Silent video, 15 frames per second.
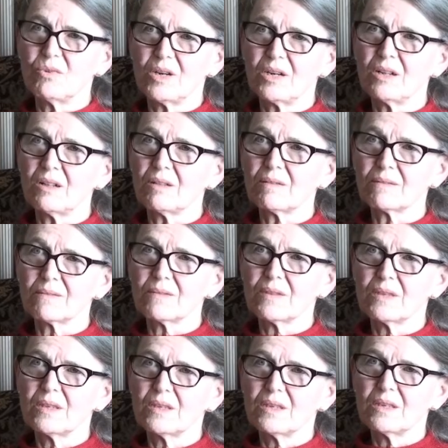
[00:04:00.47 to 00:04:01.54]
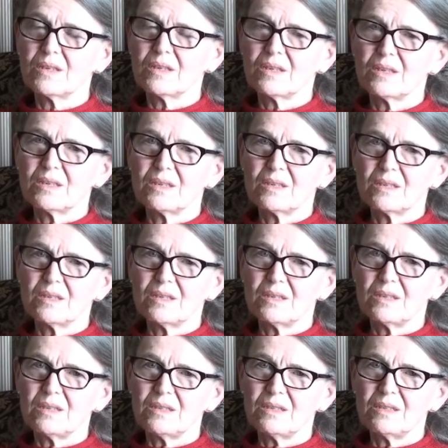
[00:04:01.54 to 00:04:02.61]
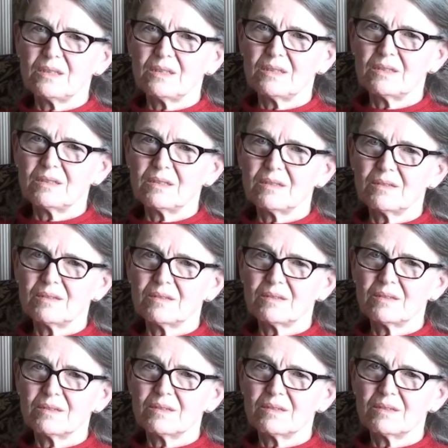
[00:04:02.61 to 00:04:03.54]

well. Yeah. He, uh,